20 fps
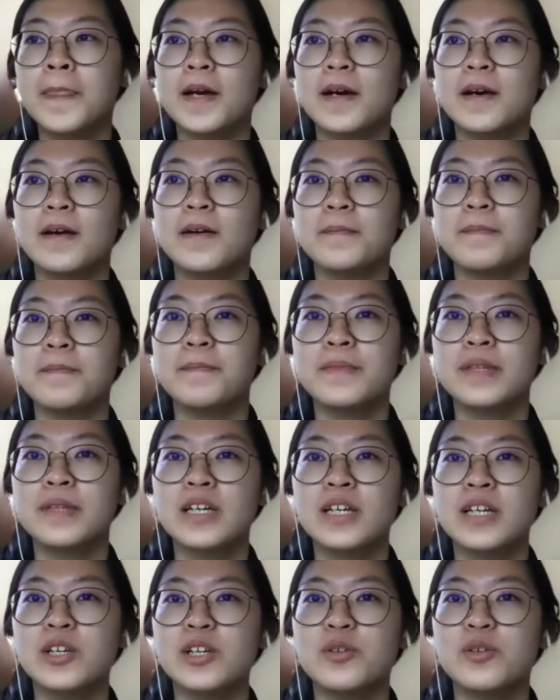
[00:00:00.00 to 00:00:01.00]
um,
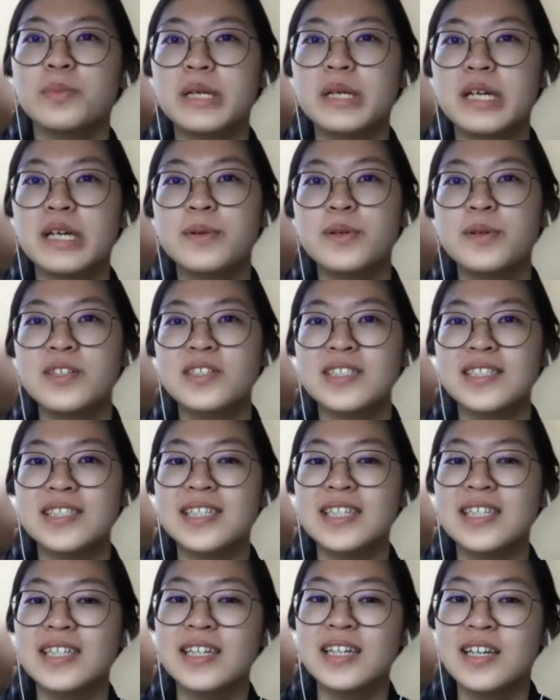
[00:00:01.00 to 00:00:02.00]
you'll be able to
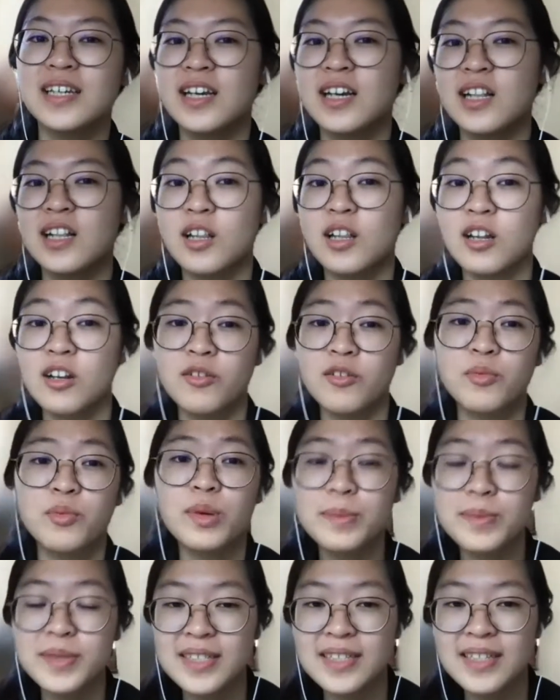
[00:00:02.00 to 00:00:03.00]
see a lot of
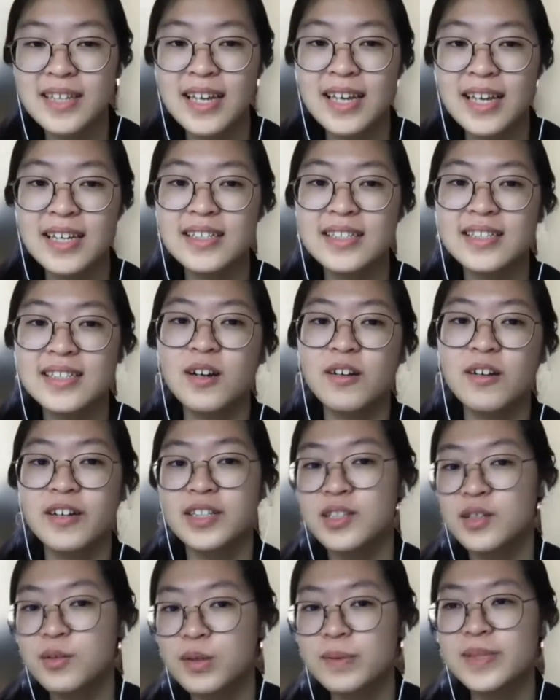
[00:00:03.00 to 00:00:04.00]
whip snakes,
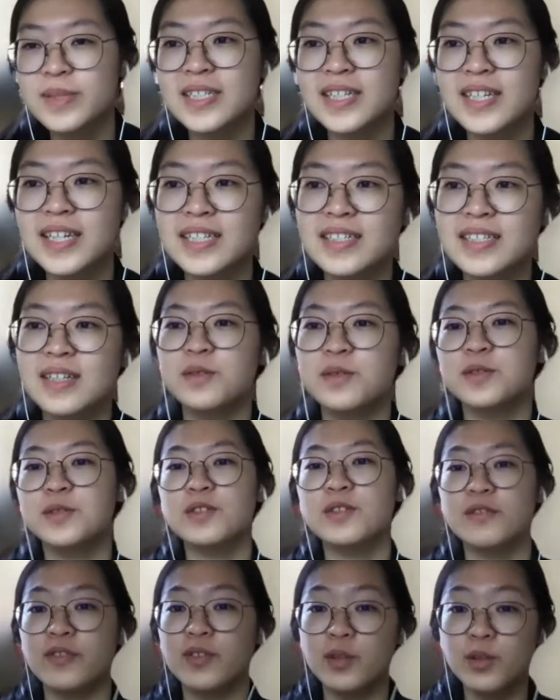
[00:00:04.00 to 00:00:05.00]
oriental whip snakes, and also
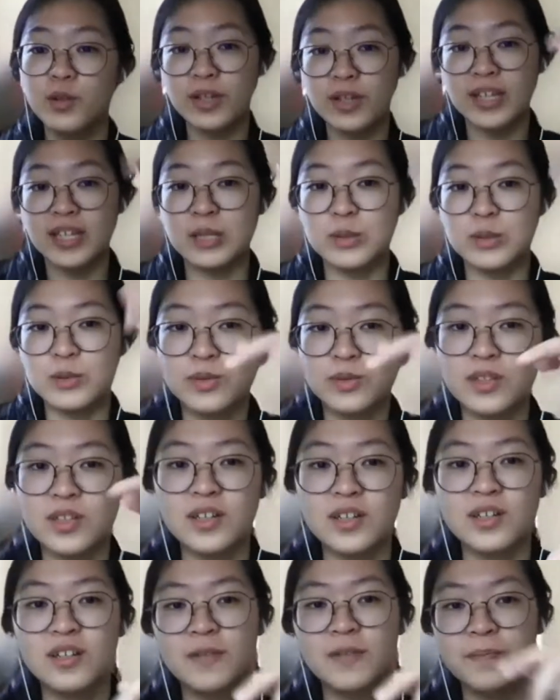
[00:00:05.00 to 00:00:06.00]
if you look into
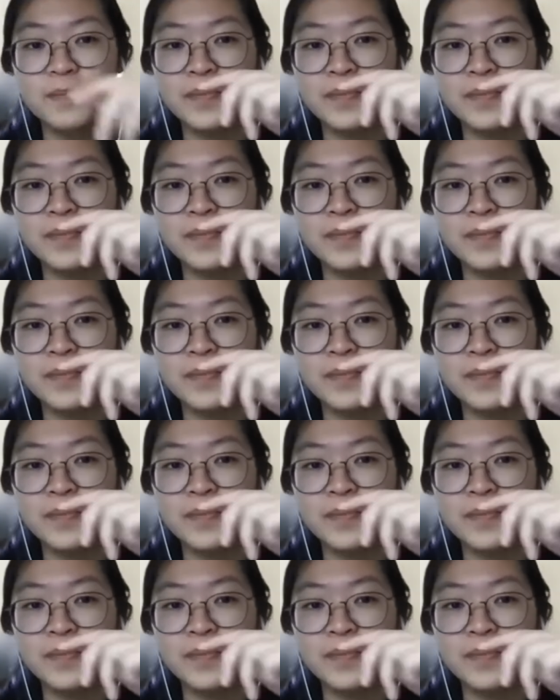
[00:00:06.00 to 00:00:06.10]
the